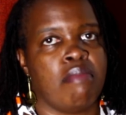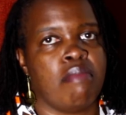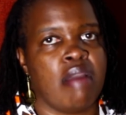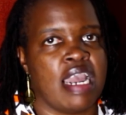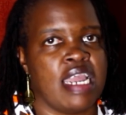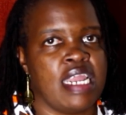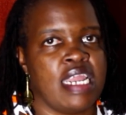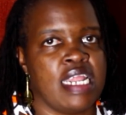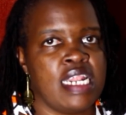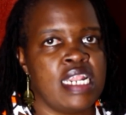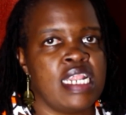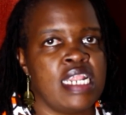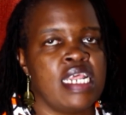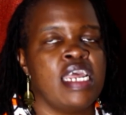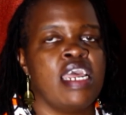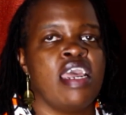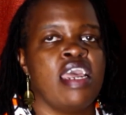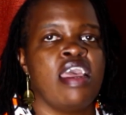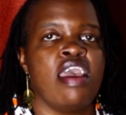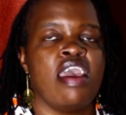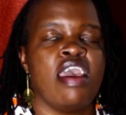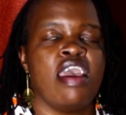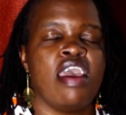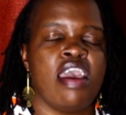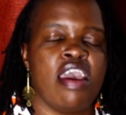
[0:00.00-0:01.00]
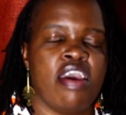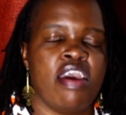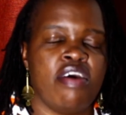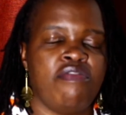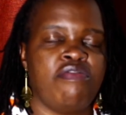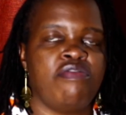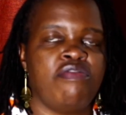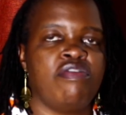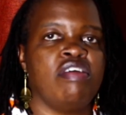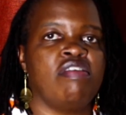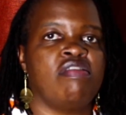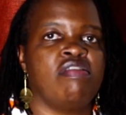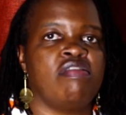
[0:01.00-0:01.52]
mind
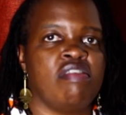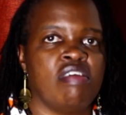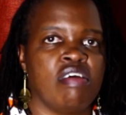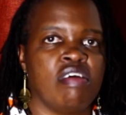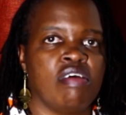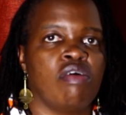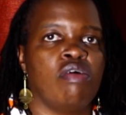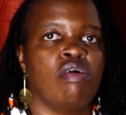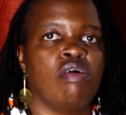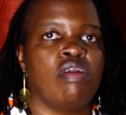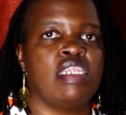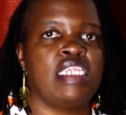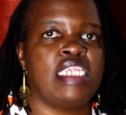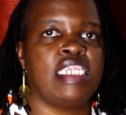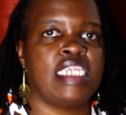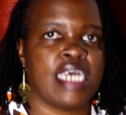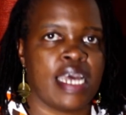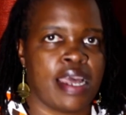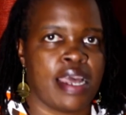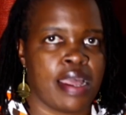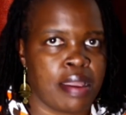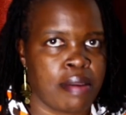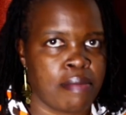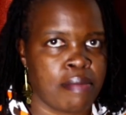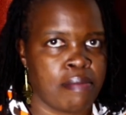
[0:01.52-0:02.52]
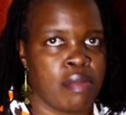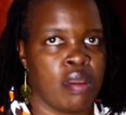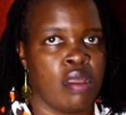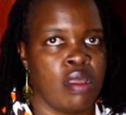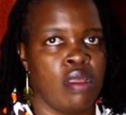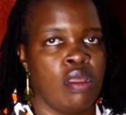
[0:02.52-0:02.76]
every single time